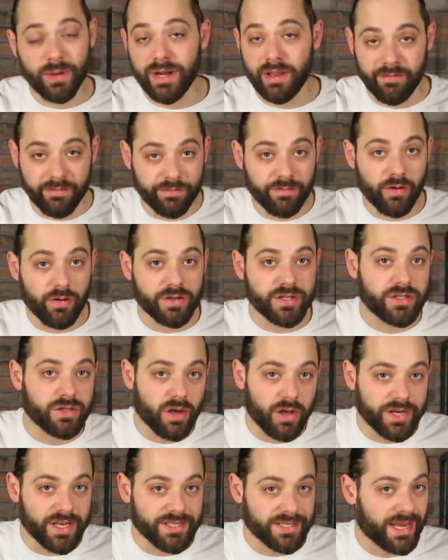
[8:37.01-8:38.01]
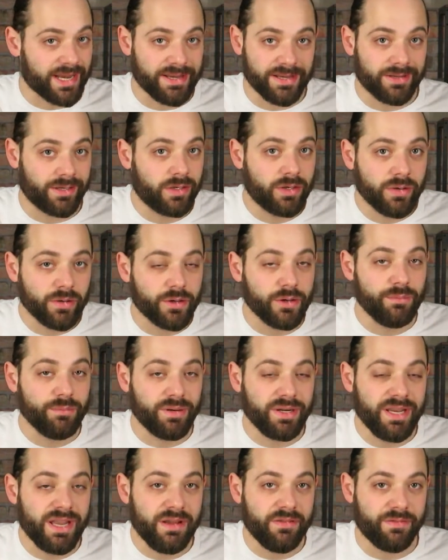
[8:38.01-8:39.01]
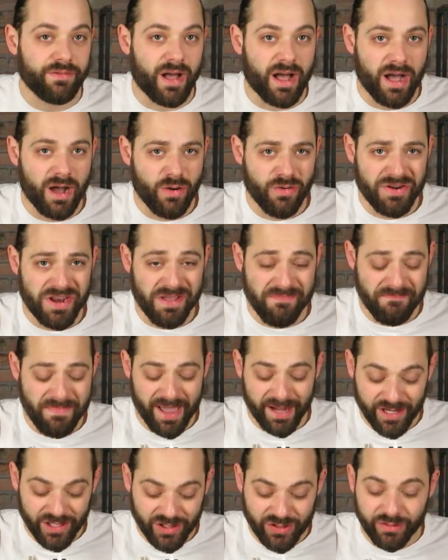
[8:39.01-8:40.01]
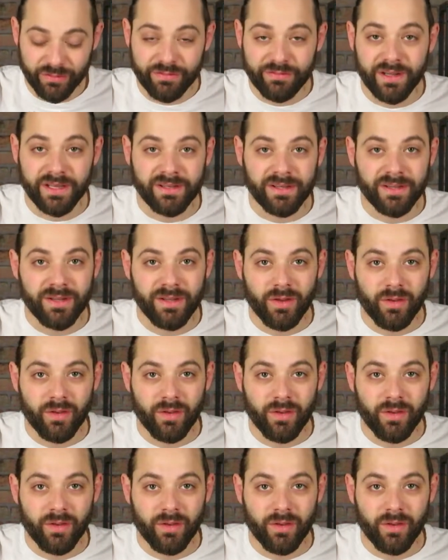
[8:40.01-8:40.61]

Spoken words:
When I first saw this, I couldn't believe how they managed to fit